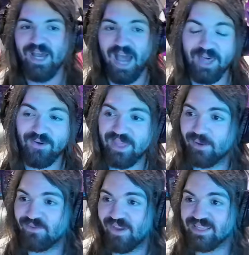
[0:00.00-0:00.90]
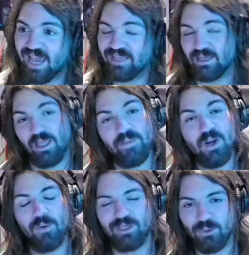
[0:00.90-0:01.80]
Either way, that was fantastic. Let me
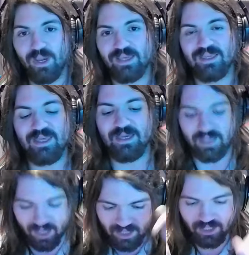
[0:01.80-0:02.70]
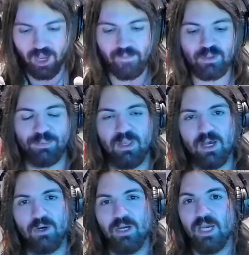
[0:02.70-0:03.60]
know what you guys think in the comments
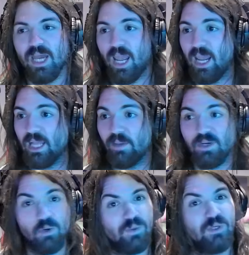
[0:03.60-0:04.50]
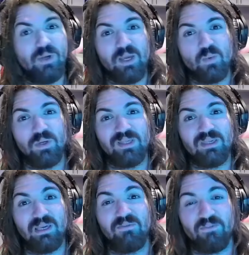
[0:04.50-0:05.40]
below, and let me know what you guys want to
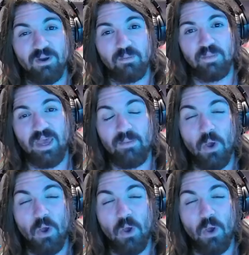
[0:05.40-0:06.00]
see from them.